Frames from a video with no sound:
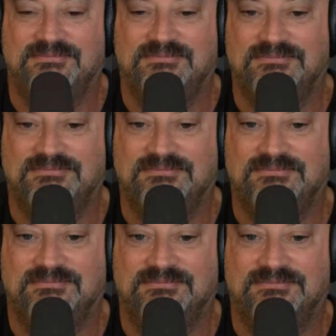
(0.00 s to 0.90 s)

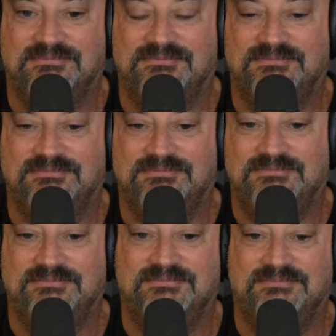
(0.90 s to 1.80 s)

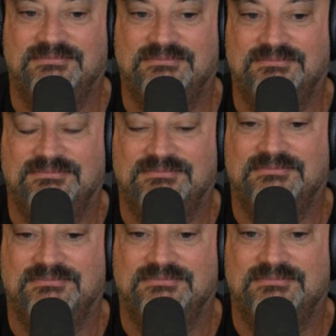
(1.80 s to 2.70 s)

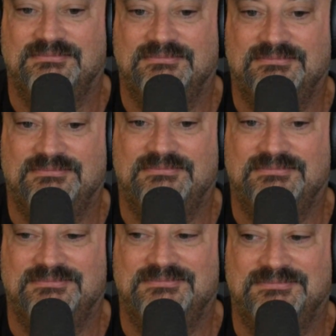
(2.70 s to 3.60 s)

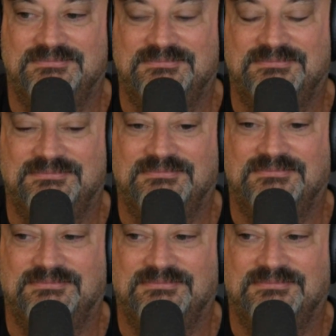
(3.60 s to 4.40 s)
[no speech]